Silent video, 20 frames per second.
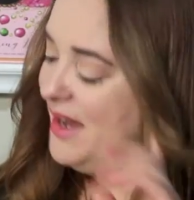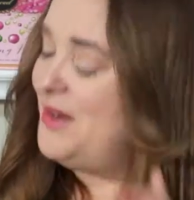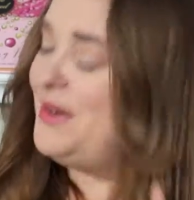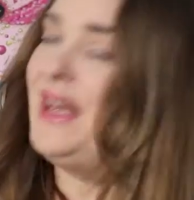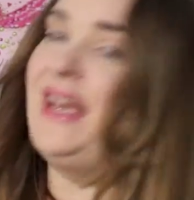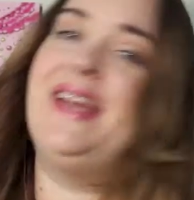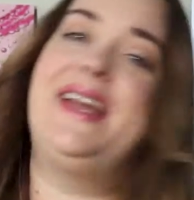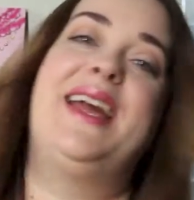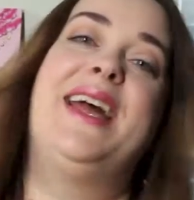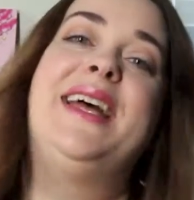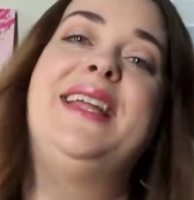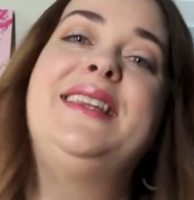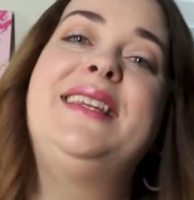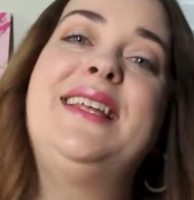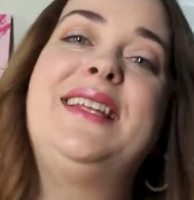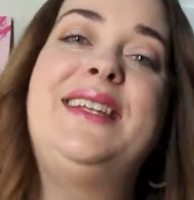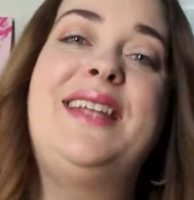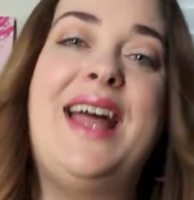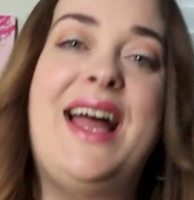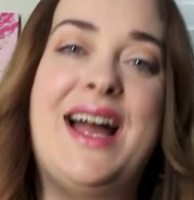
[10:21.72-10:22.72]
Okay, and
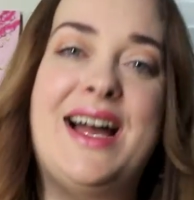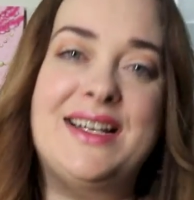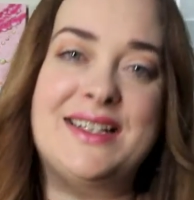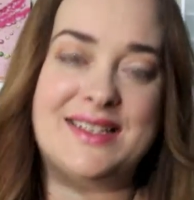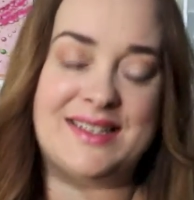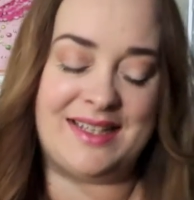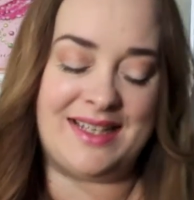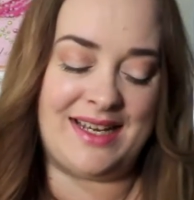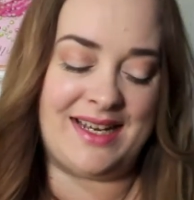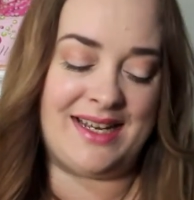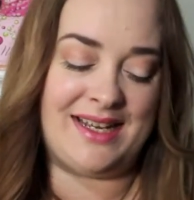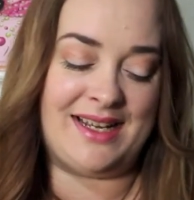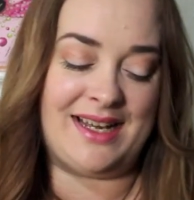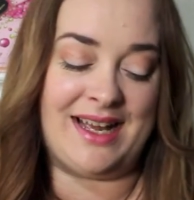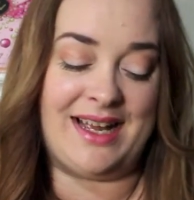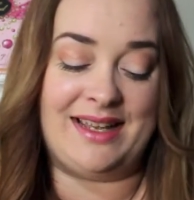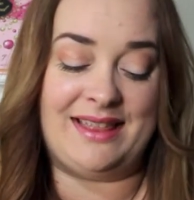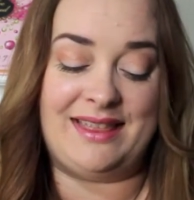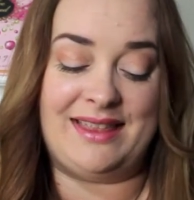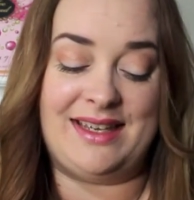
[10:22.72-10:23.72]
the last thing
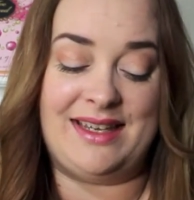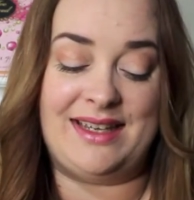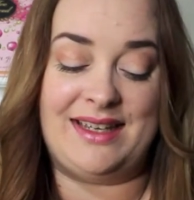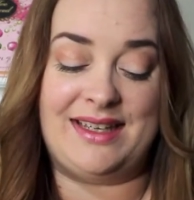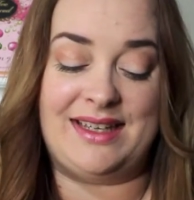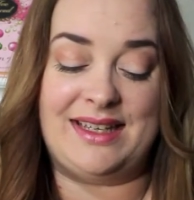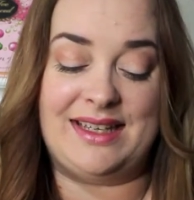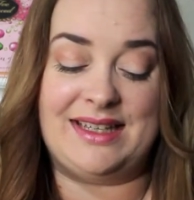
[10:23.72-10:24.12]
I think